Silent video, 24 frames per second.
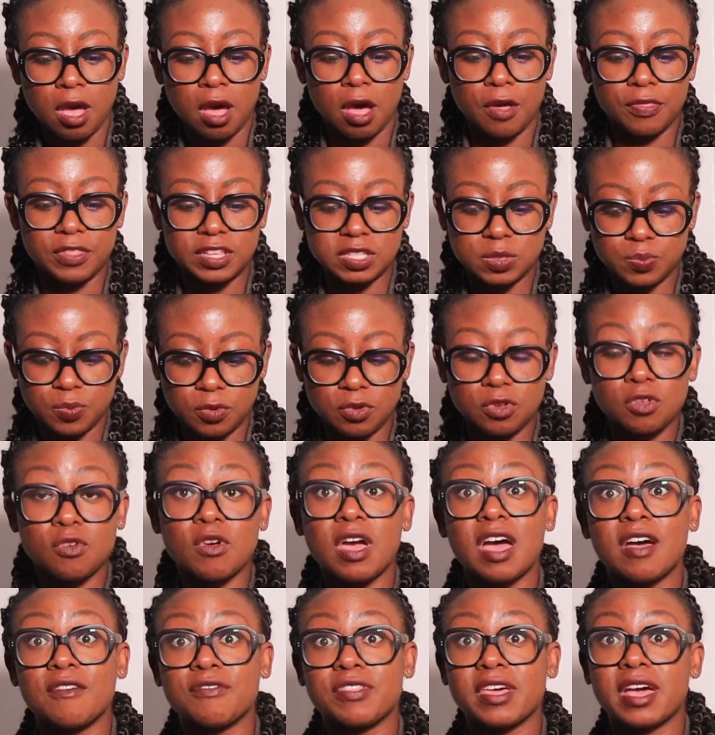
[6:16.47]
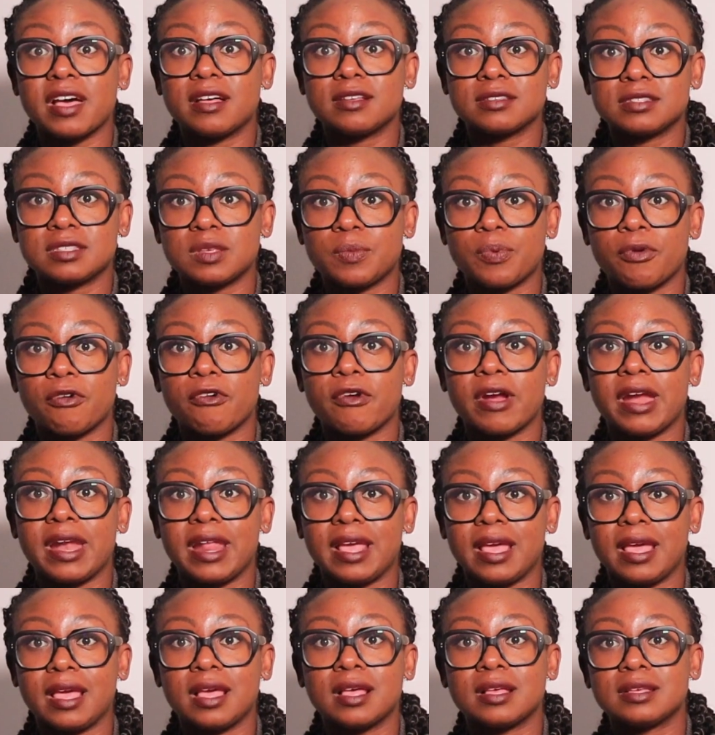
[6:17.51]
On this spoon, you have the Elsa
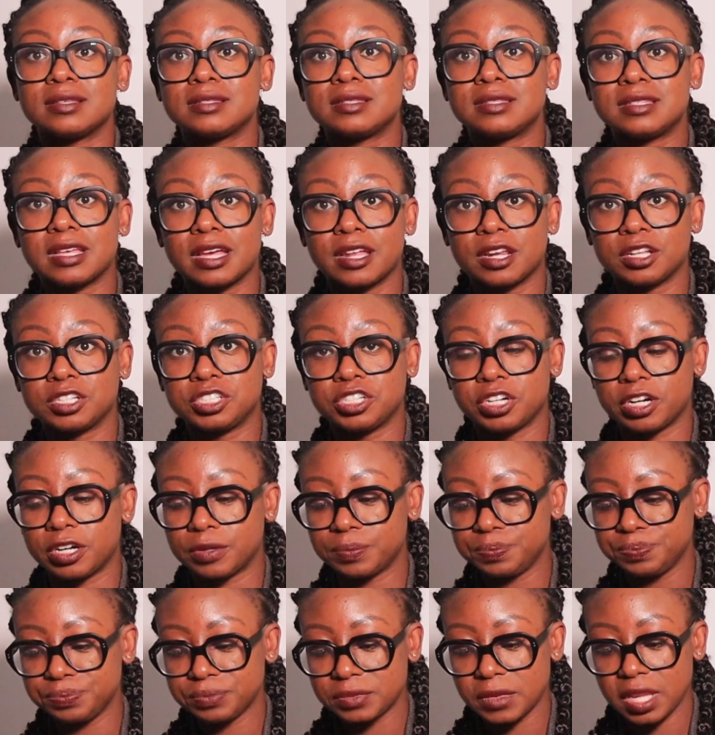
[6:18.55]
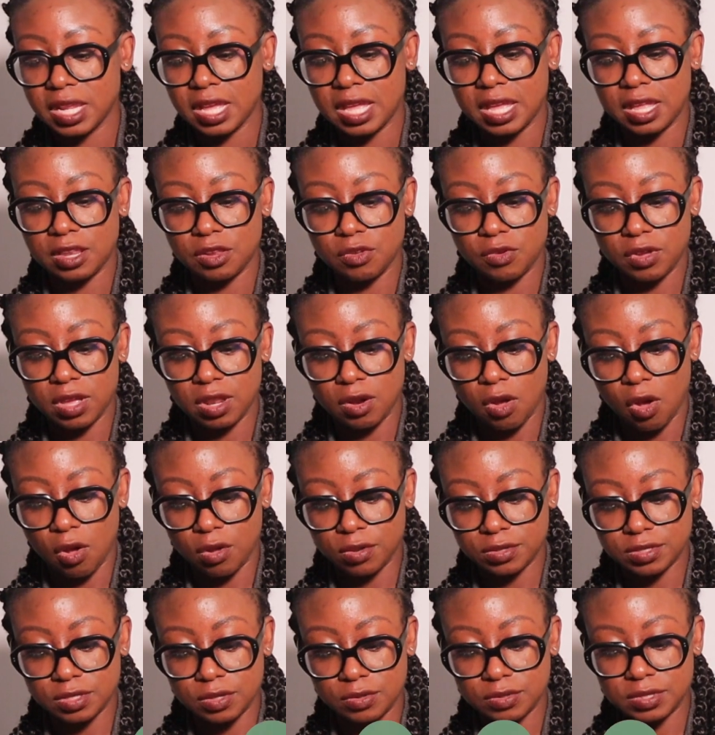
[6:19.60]
Peretti signature, and you can
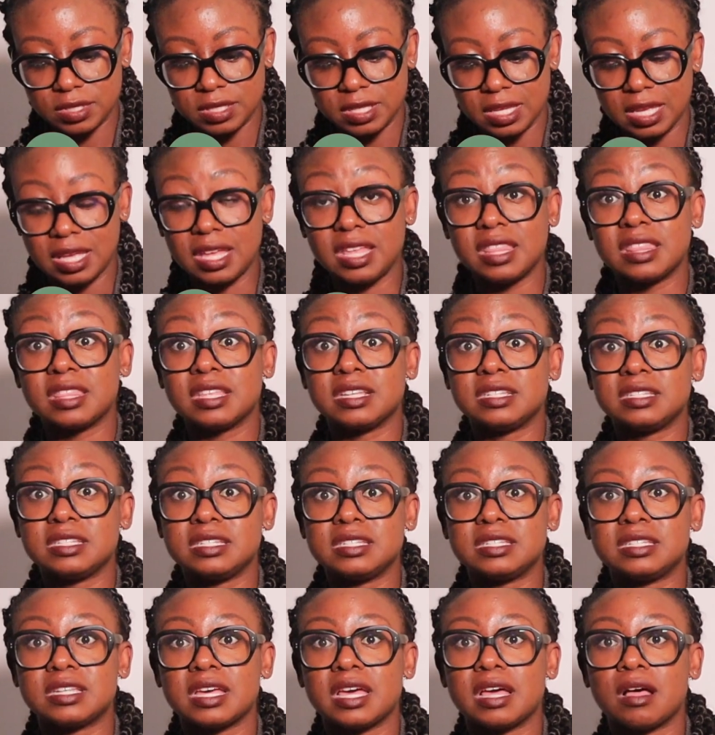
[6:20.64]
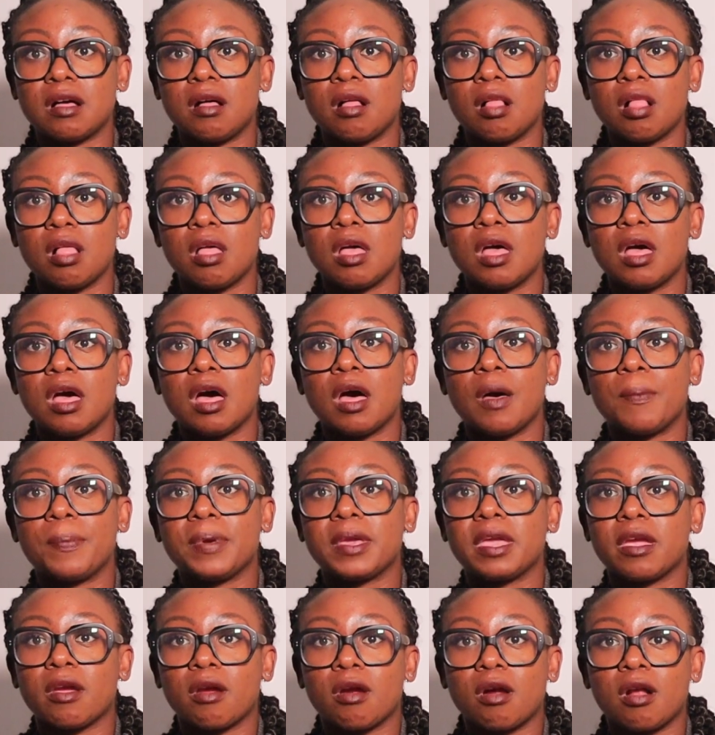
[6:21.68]
also see the detail up
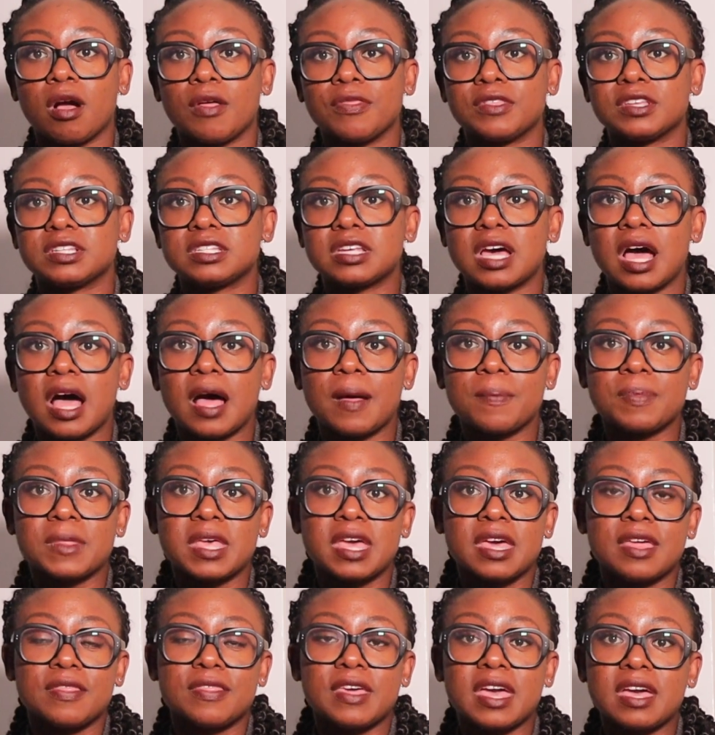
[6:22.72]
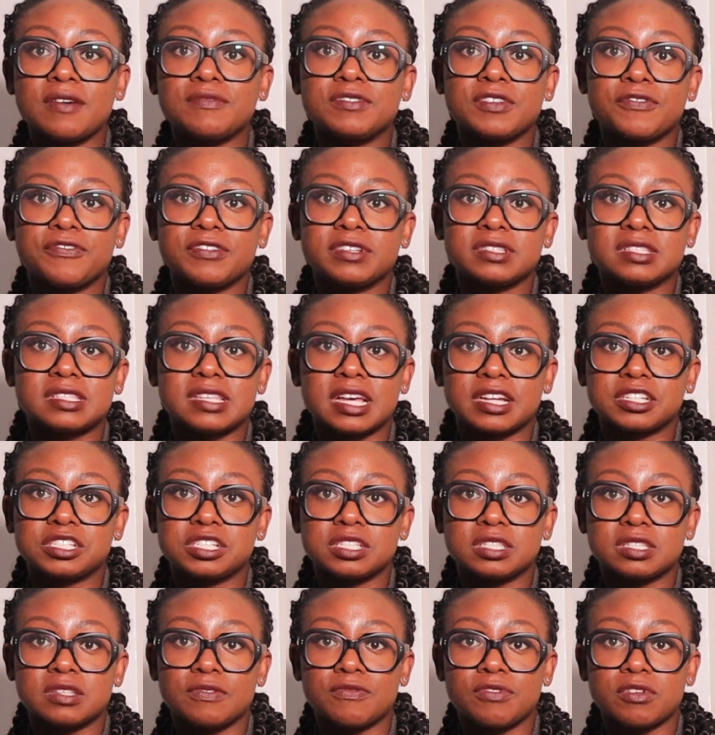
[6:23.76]
here on the top. They have different
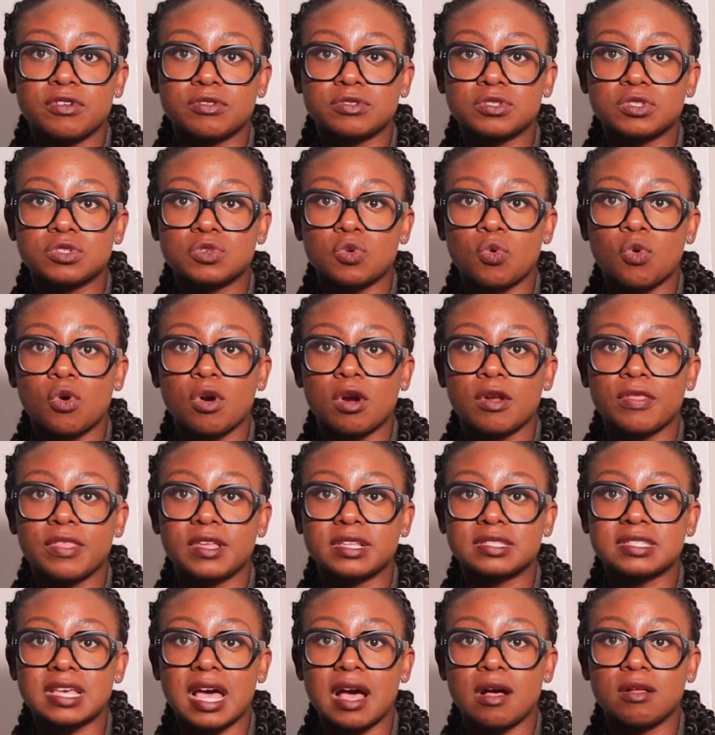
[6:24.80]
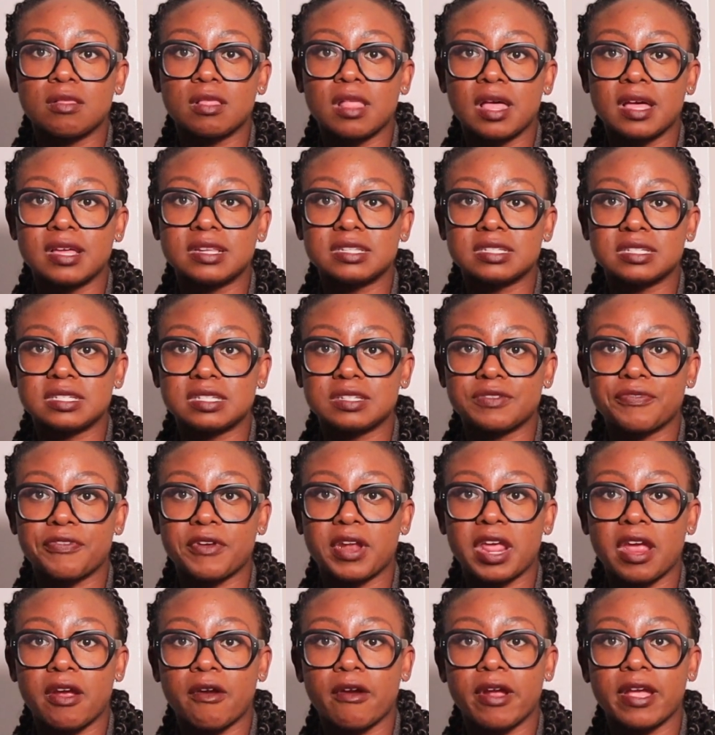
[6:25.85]
sections of their store that's outlined in
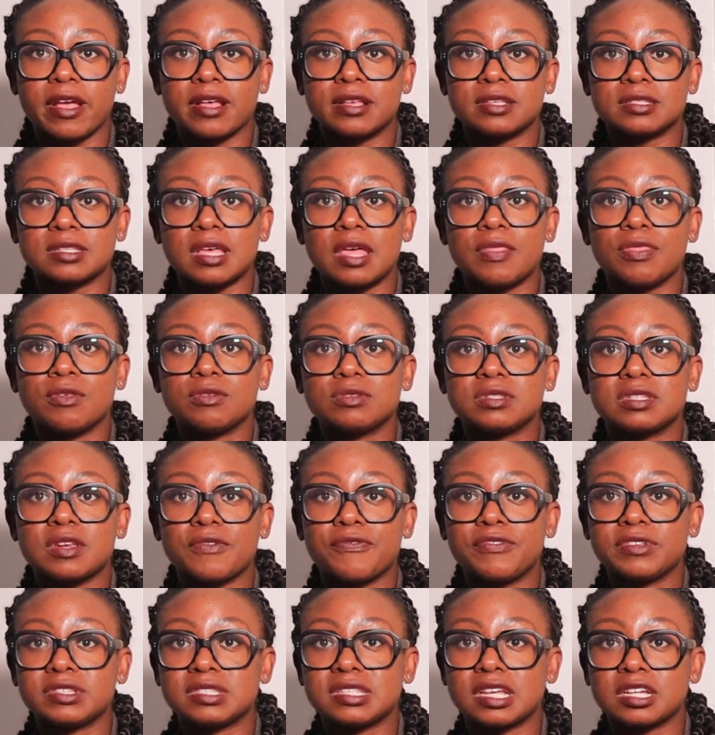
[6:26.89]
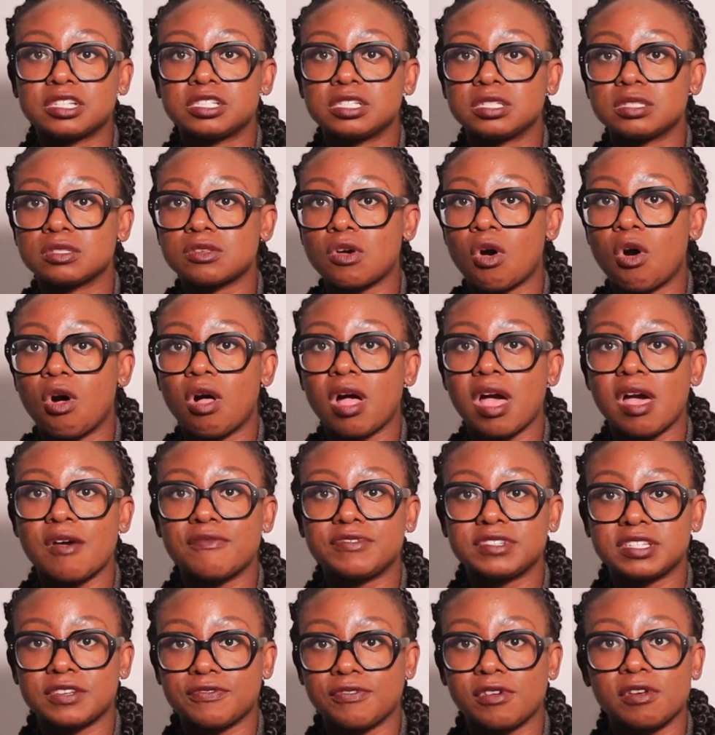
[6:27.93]
different areas, and those different sections all
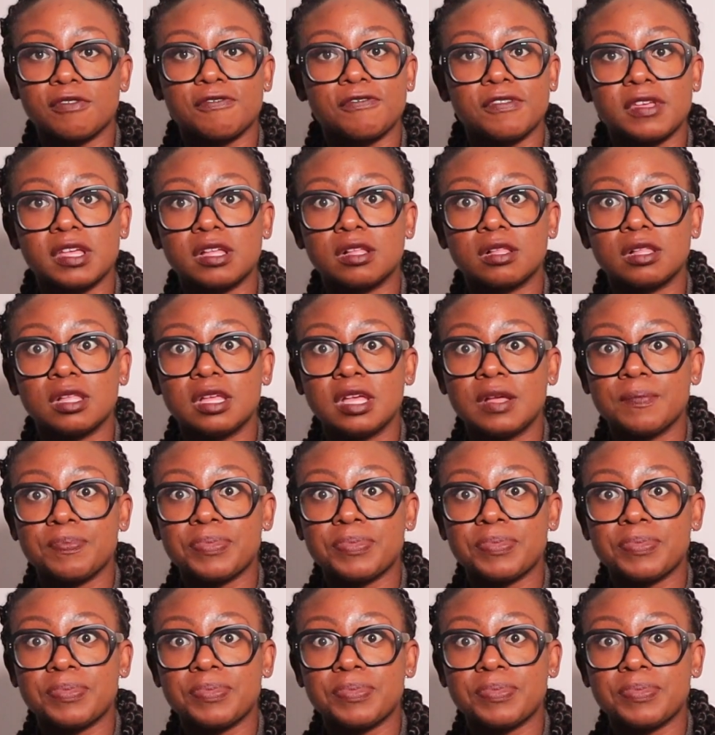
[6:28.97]
have a different feel.